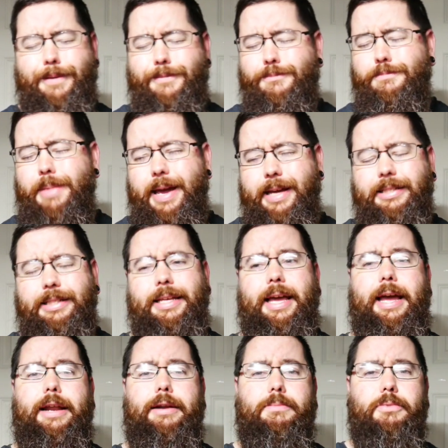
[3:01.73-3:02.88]
amazing
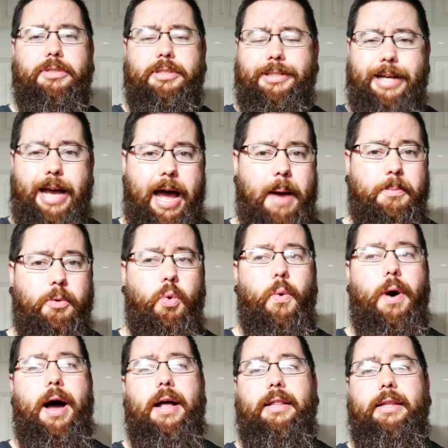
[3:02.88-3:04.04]
animals, top
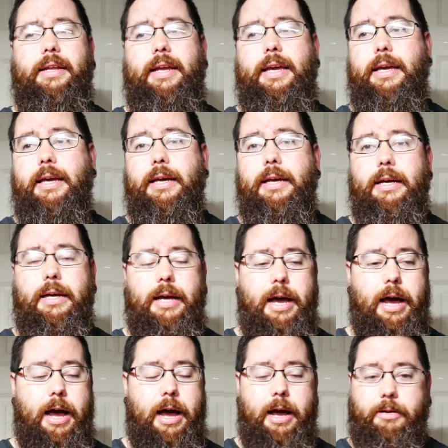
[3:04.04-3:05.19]
quality,
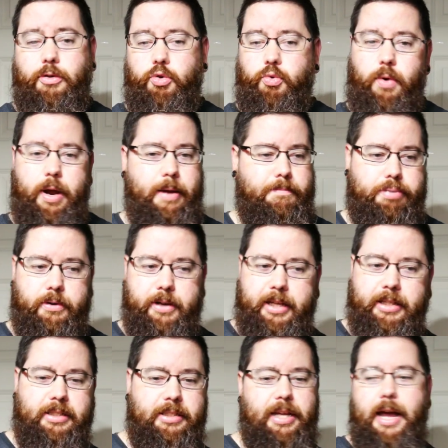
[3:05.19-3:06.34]
great
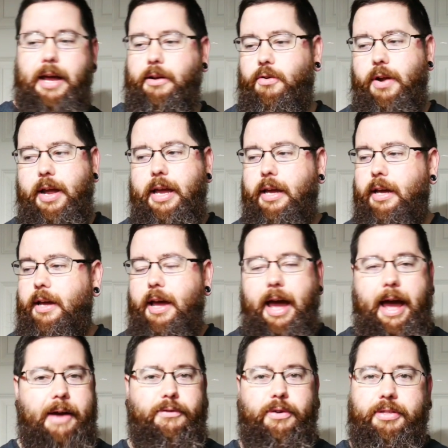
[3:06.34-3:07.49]
breed stock, great
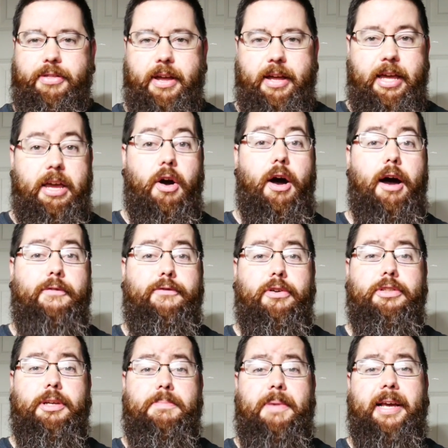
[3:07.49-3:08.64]
everything. He
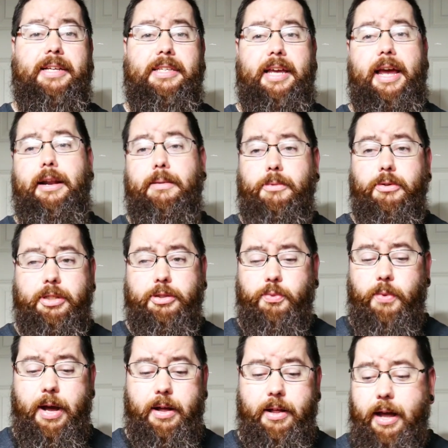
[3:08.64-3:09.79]
offers amazing animals as
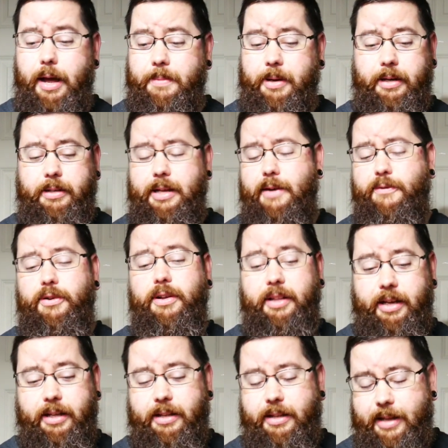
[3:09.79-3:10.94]
well. I mean,
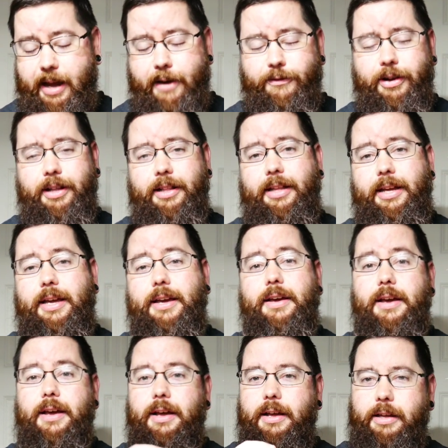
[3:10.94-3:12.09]
definitely
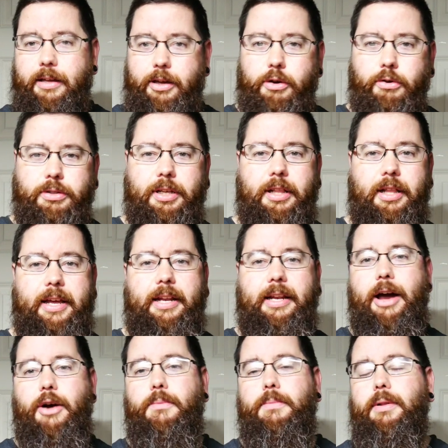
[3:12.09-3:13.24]
use a link
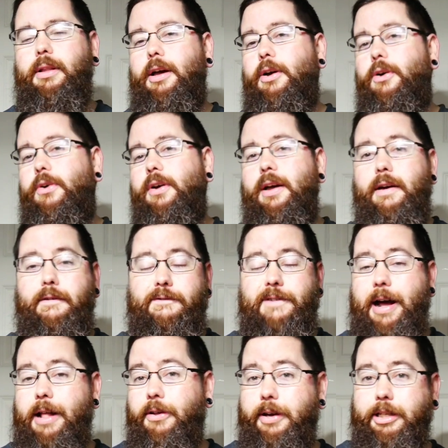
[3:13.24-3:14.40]
down below,
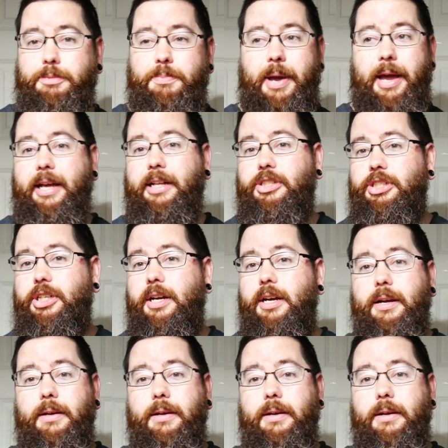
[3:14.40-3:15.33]
follow his page,